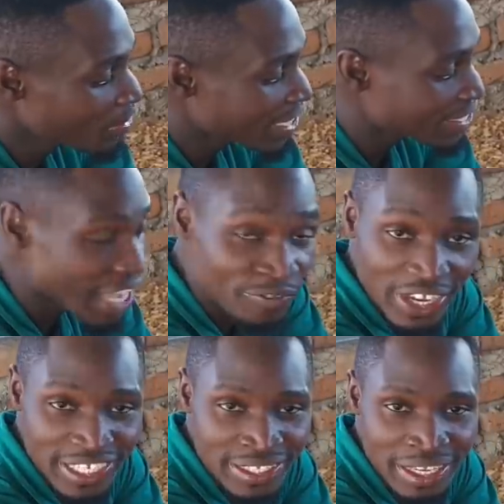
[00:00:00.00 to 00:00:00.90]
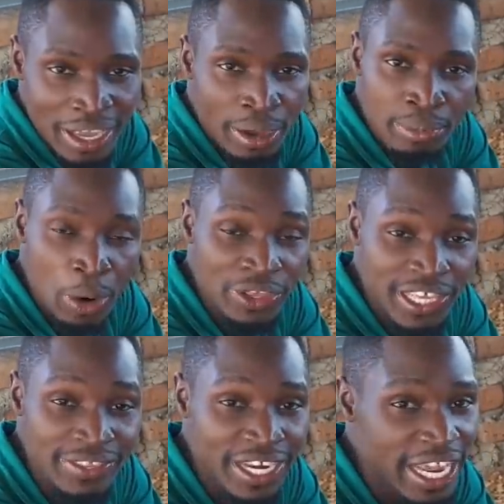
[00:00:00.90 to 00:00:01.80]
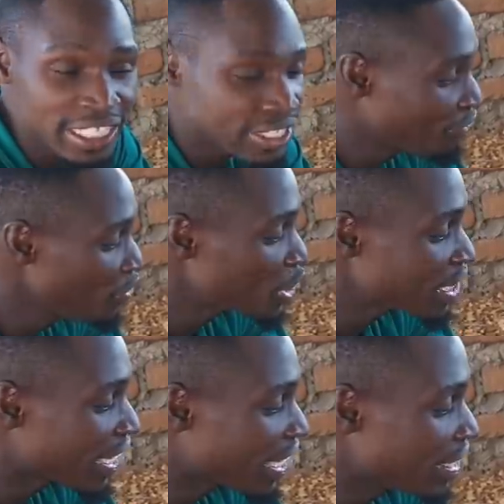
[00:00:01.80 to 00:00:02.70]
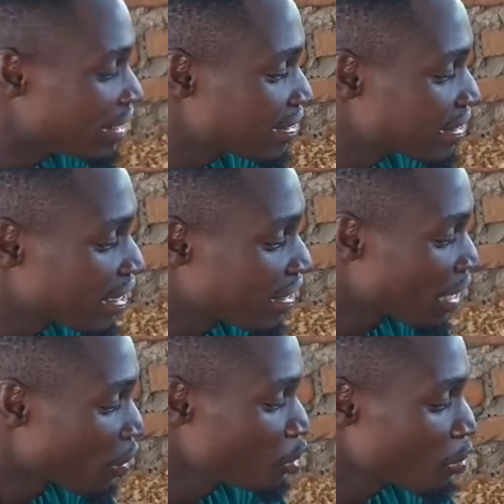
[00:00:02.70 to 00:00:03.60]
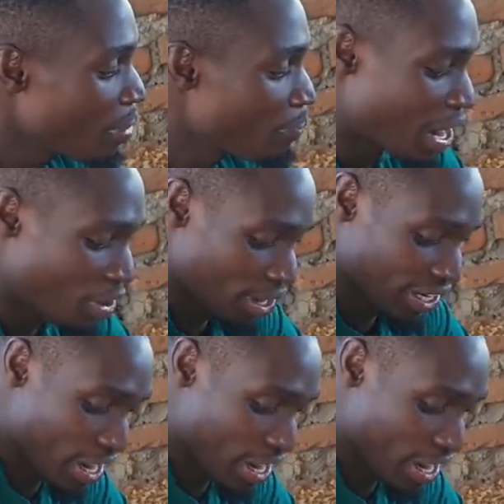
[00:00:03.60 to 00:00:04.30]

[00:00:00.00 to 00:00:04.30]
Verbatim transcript: on the surface, but within the next few seconds, they're going to be burrowing